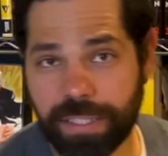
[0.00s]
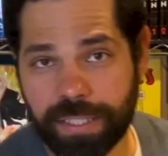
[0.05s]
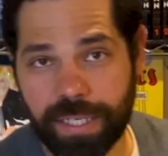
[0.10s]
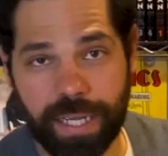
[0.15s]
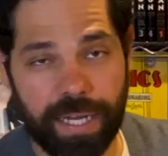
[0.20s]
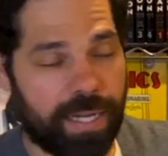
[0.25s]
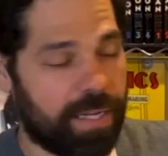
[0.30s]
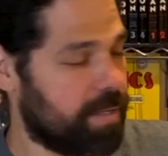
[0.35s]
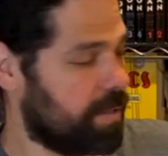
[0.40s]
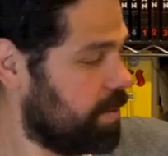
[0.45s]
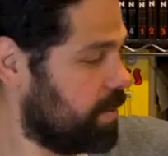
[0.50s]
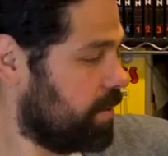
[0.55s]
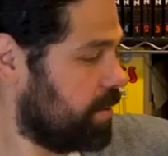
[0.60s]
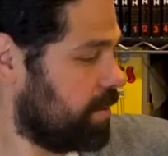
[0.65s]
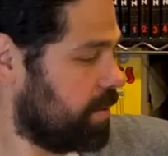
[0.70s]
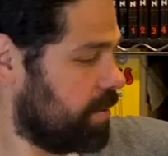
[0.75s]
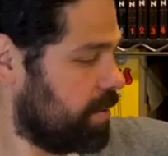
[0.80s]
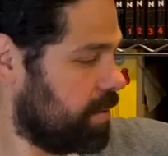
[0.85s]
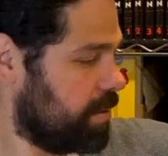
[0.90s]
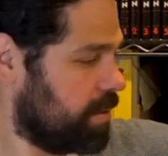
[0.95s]
this guy.
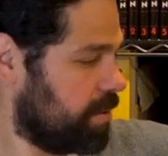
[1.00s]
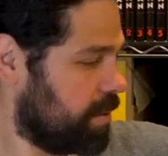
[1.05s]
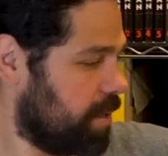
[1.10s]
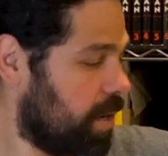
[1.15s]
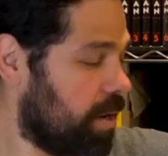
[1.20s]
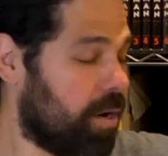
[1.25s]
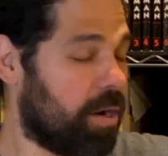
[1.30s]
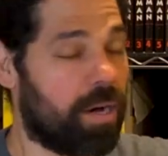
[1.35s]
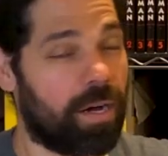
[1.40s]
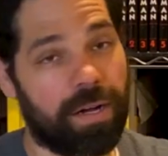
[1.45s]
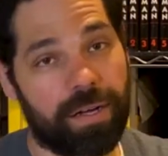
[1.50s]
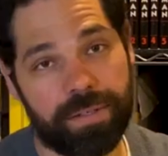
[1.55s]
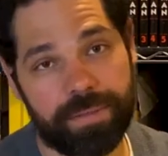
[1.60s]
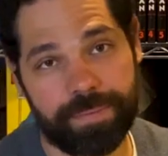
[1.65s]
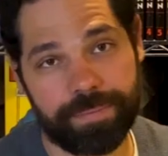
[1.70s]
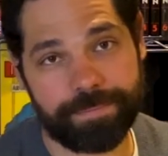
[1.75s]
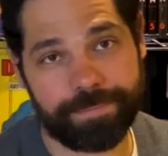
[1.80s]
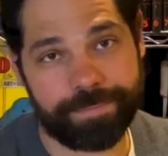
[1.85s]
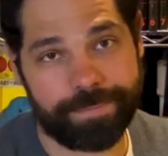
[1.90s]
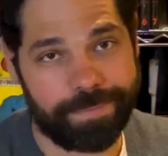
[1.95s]
Oh,
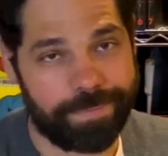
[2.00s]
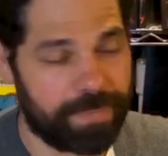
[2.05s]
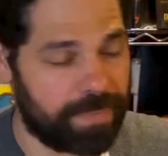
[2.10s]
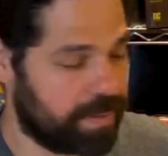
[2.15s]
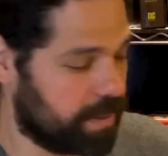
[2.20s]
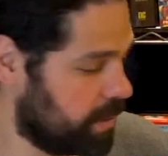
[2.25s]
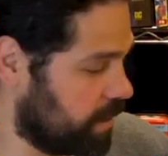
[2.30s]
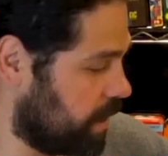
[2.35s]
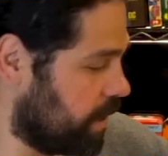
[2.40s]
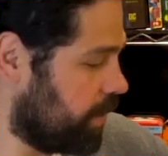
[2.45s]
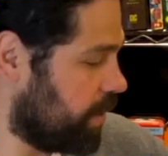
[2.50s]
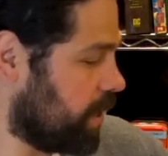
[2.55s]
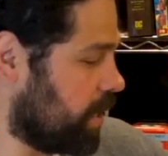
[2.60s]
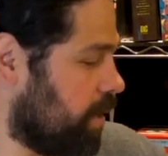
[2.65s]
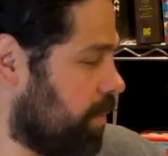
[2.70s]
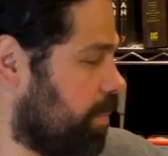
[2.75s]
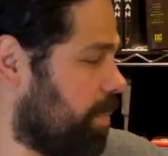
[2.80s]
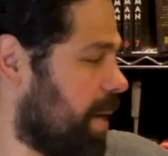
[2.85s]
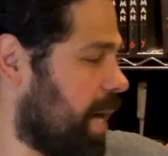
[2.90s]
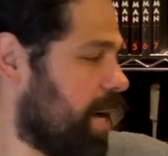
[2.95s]
here we
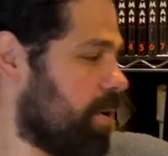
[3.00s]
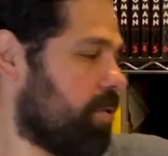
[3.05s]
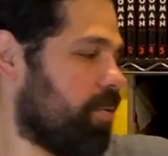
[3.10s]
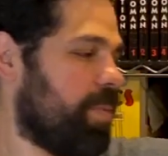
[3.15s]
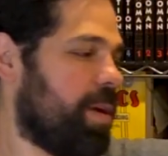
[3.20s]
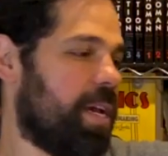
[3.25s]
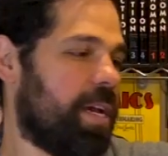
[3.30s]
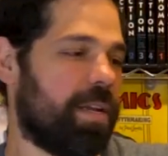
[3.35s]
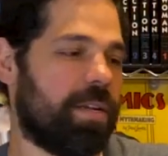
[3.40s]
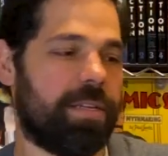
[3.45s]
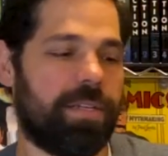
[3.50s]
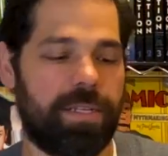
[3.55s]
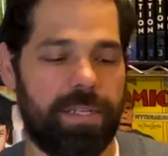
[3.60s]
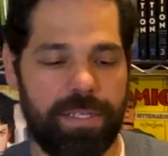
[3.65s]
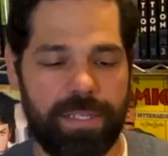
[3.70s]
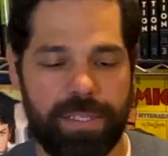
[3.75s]
go. Pyro Man.